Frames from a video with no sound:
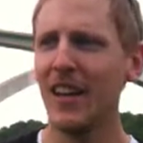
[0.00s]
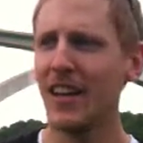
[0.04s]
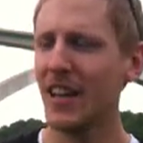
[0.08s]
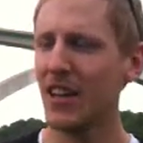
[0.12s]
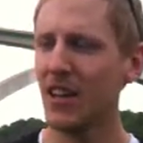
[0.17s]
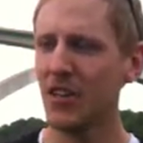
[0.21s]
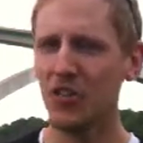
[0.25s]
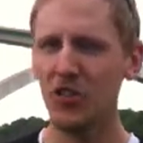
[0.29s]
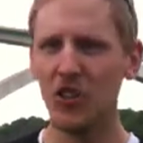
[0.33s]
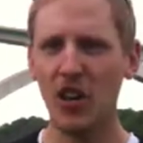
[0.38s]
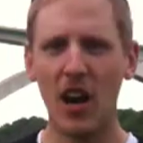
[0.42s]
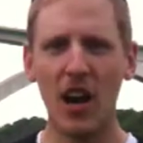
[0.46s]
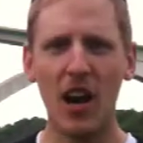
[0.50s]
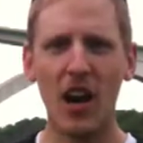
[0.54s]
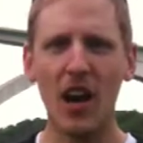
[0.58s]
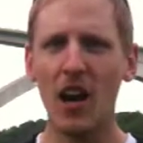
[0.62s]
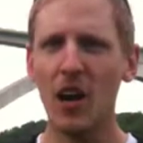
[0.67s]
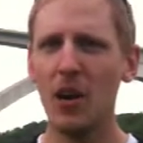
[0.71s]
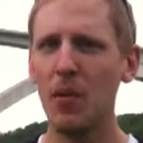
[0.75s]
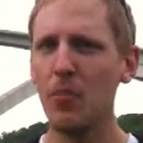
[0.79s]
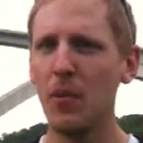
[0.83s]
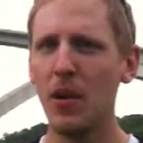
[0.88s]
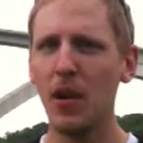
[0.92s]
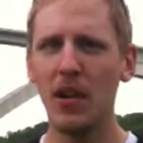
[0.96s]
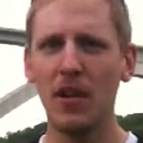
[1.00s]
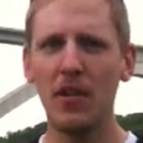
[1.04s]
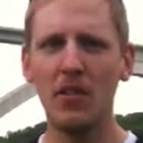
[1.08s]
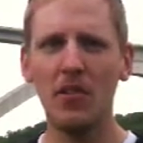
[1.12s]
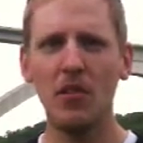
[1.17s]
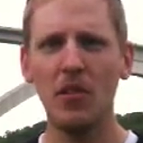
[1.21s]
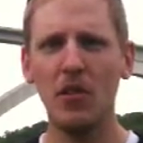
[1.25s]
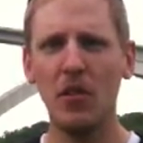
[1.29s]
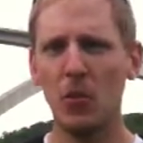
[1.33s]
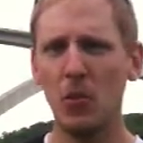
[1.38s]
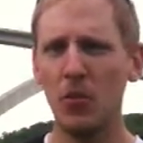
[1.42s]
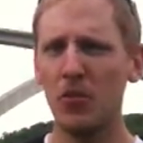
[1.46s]
get a job
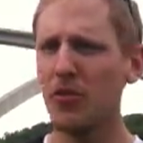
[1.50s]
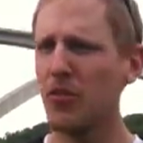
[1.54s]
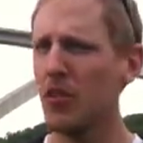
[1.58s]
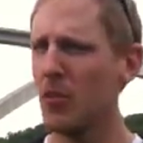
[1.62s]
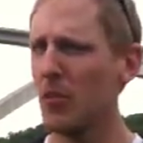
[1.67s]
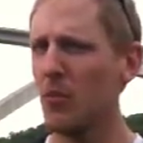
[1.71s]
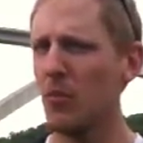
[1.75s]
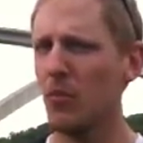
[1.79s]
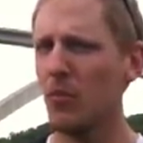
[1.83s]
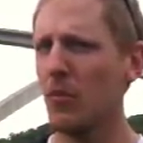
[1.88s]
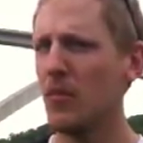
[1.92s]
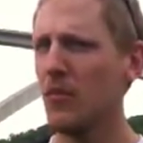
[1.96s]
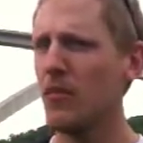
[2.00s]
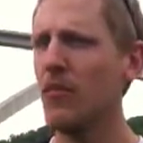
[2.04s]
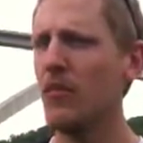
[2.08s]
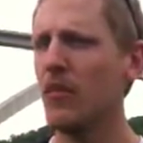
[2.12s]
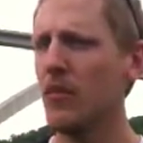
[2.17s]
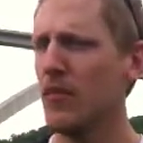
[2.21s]
and there was some